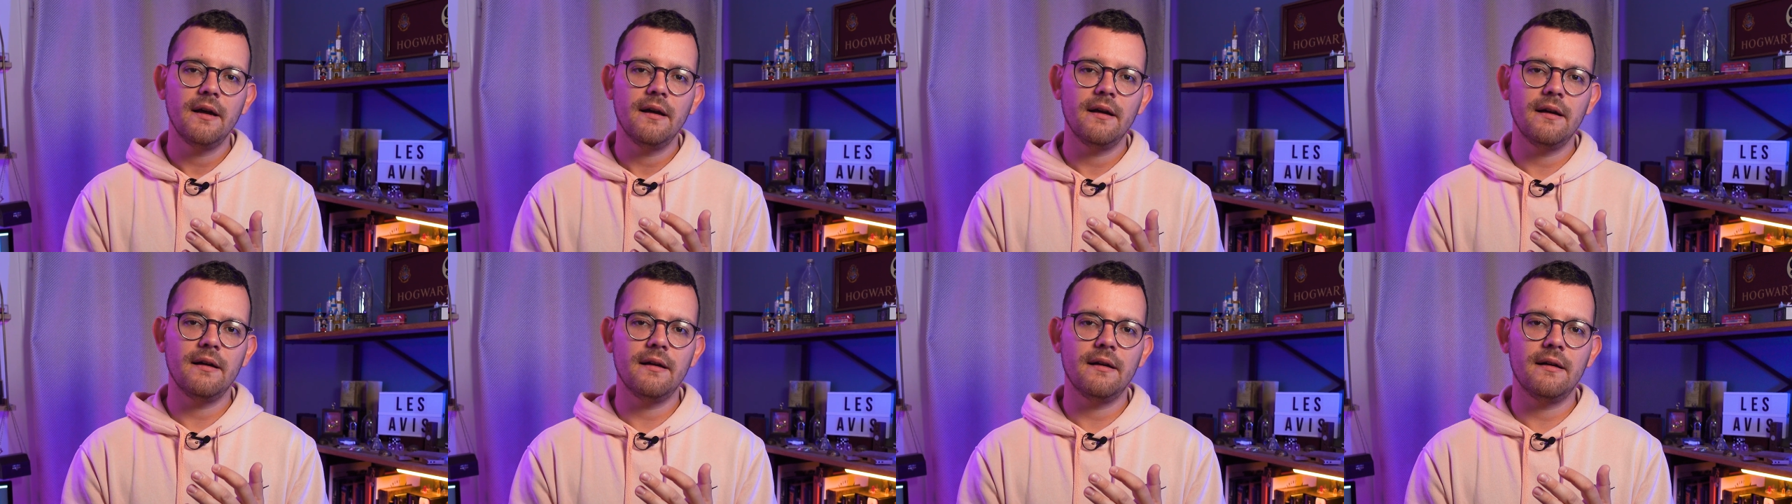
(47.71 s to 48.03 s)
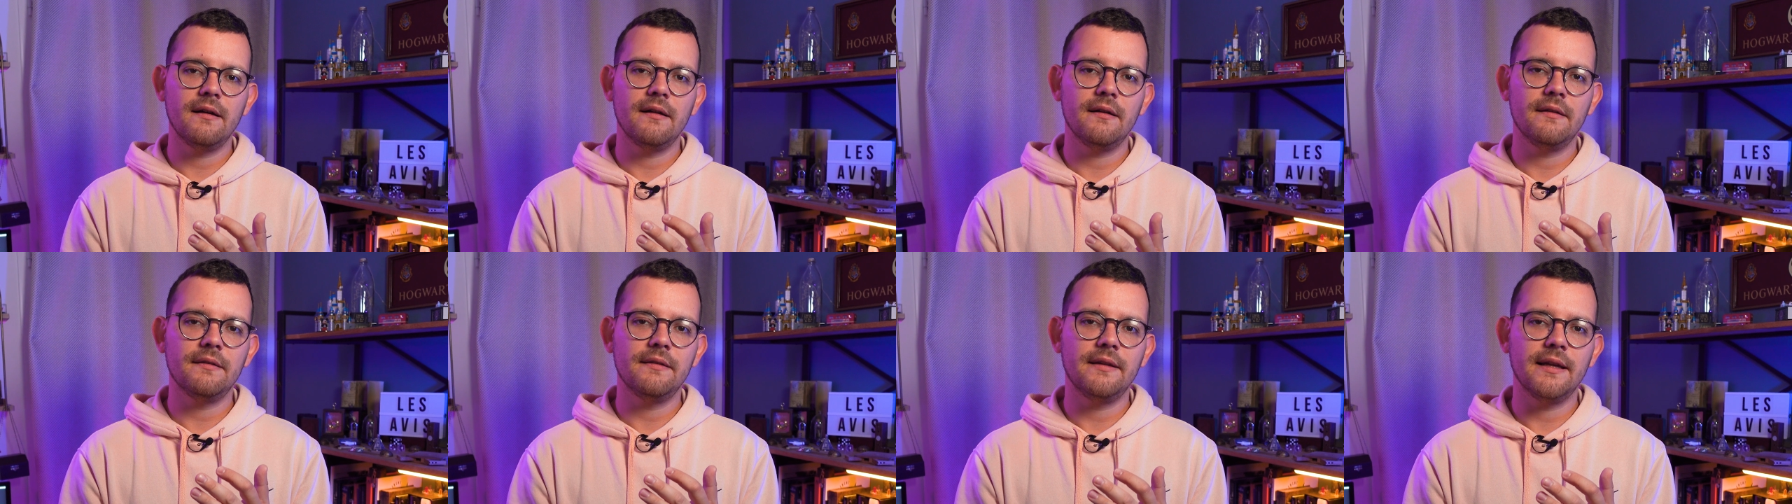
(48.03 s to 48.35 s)

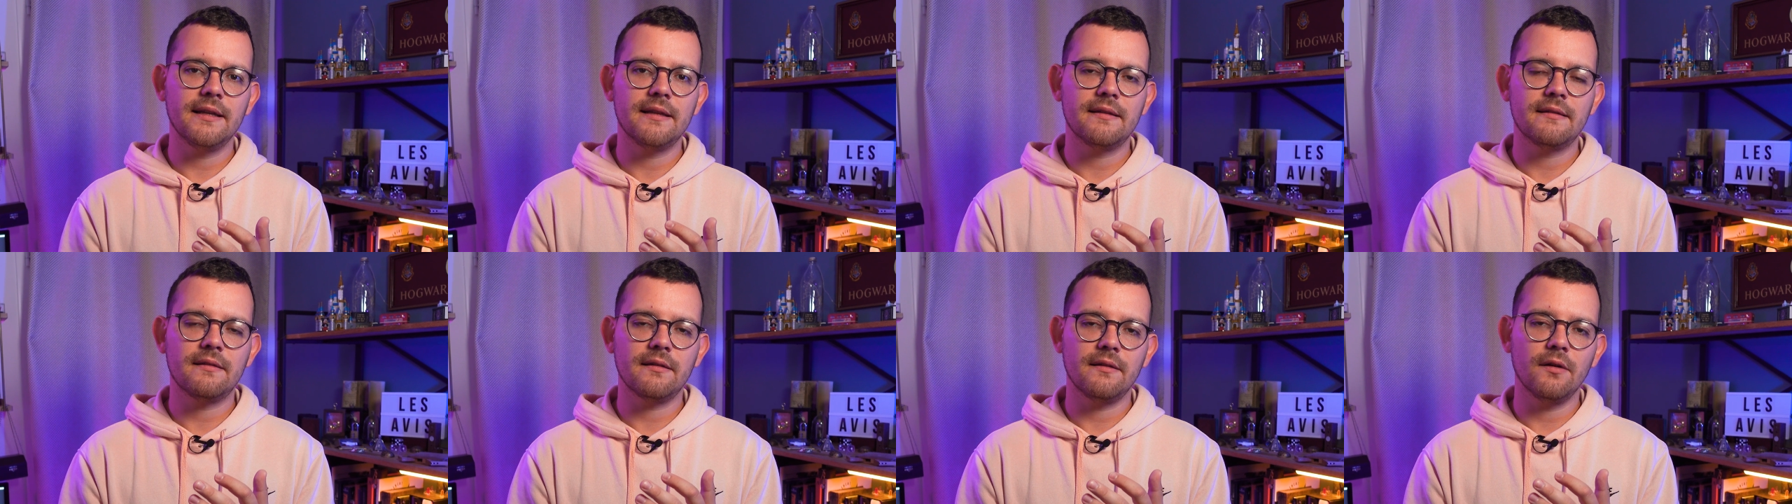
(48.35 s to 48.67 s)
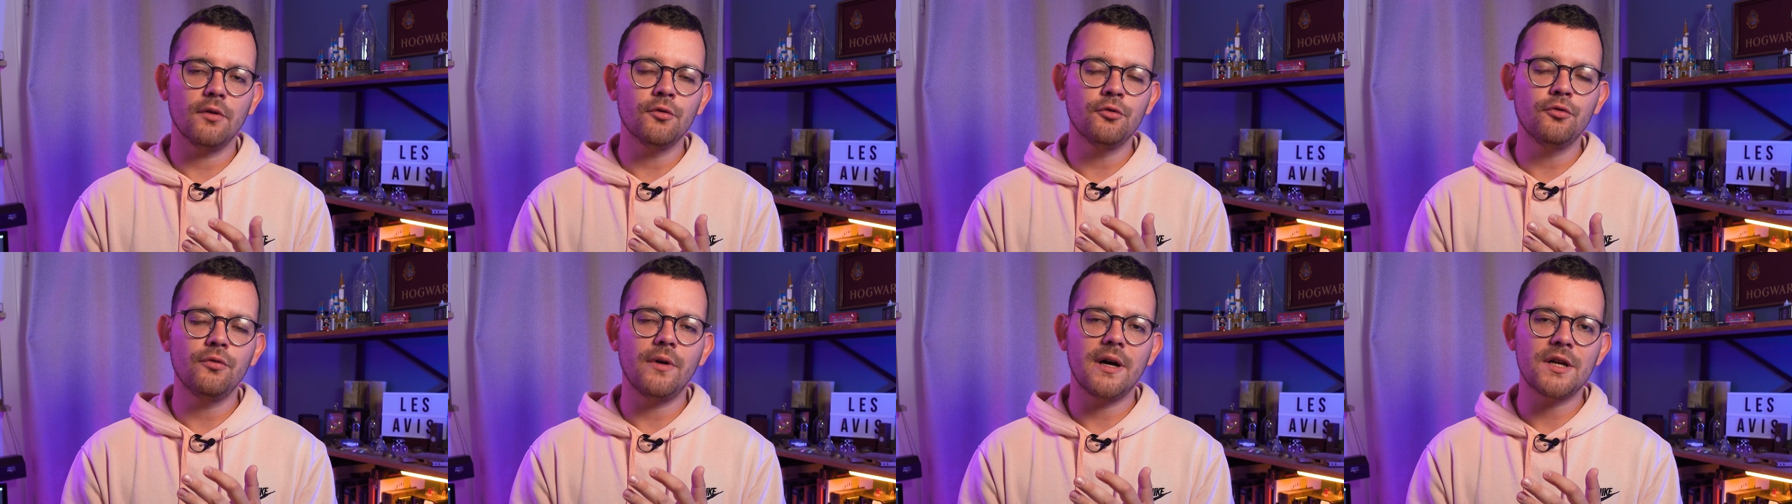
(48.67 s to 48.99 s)
that
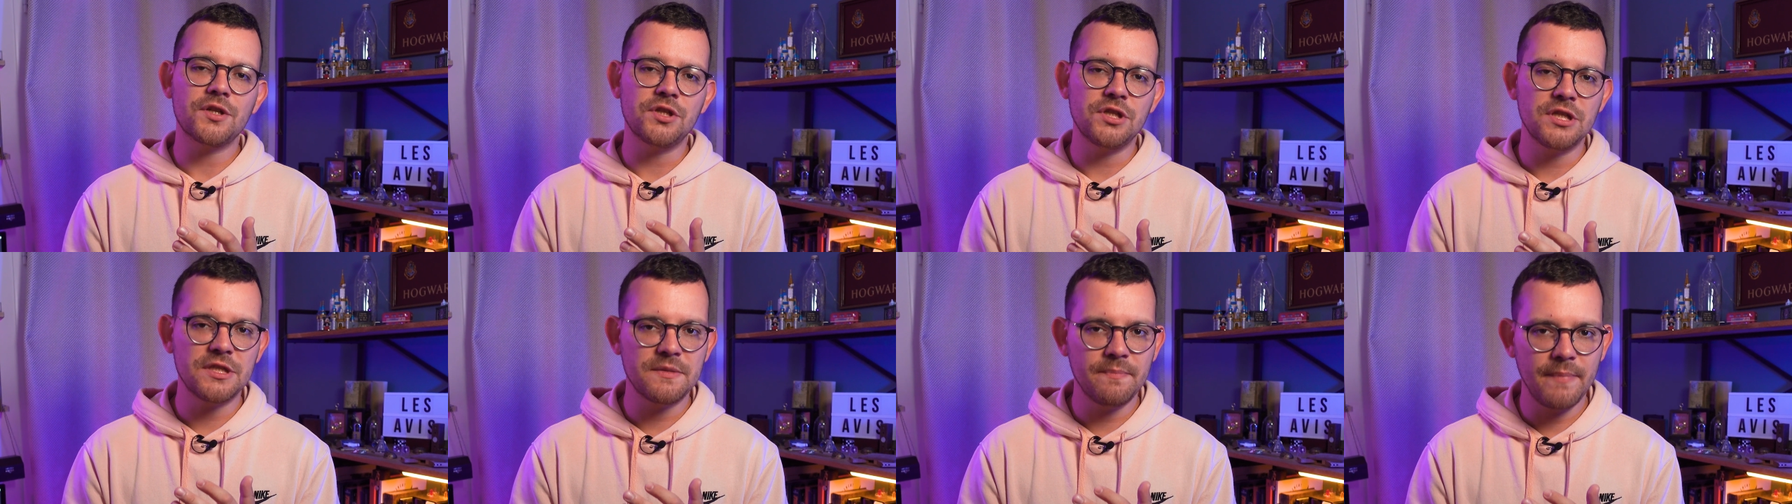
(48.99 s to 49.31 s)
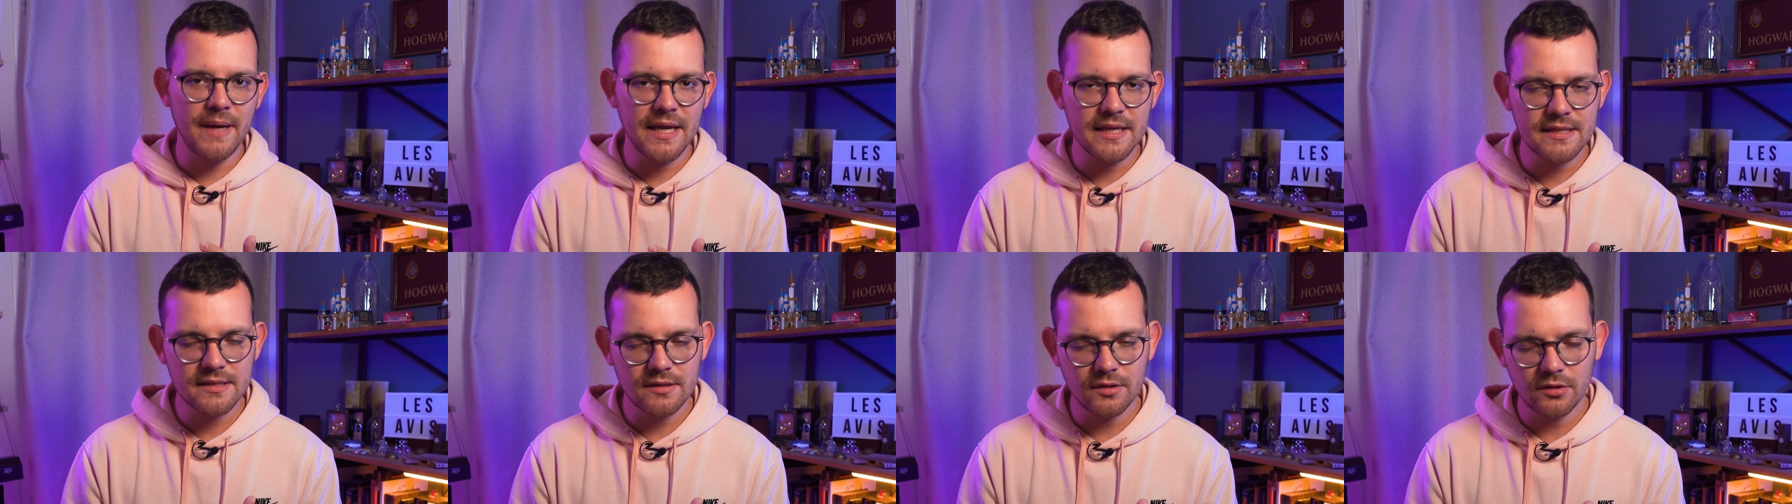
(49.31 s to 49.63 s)
Entourage is
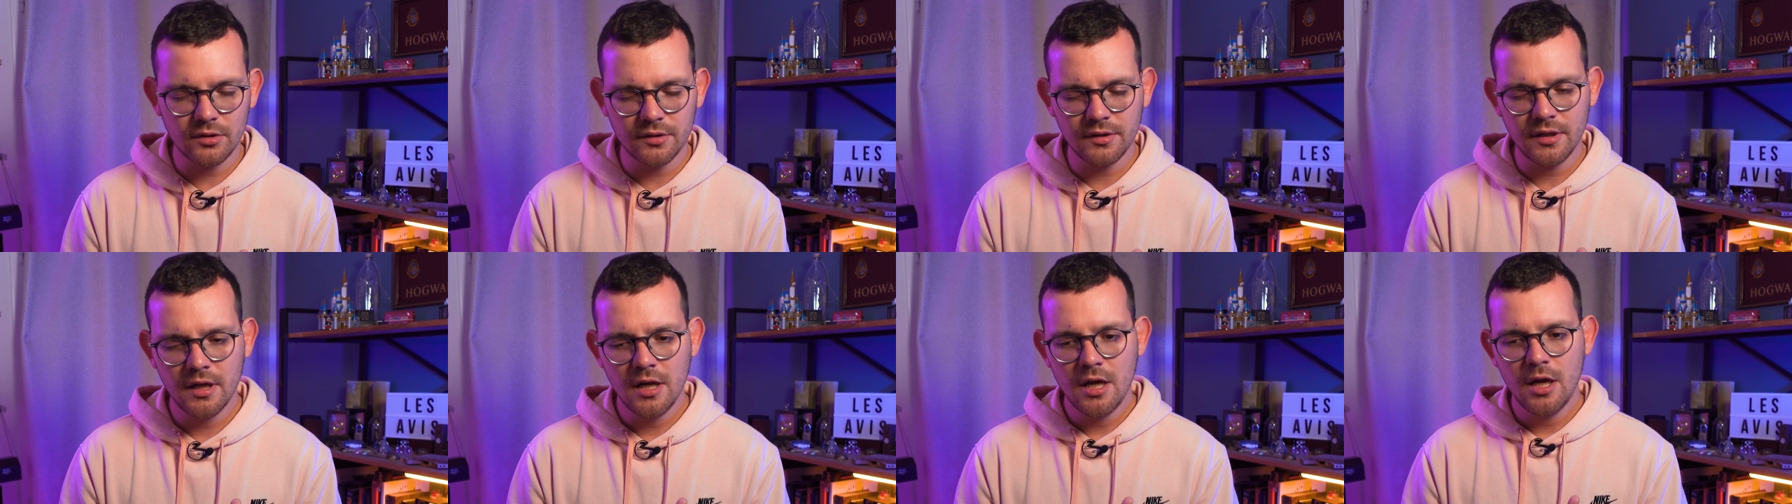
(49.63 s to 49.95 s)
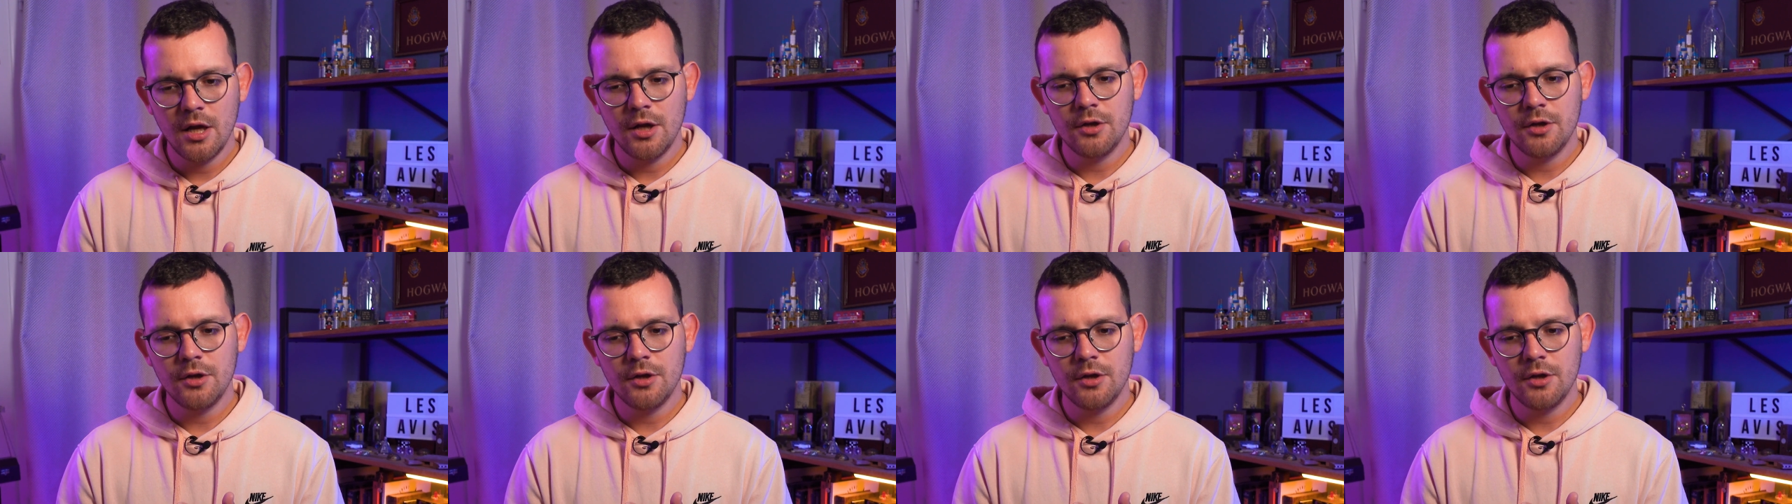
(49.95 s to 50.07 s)
based on.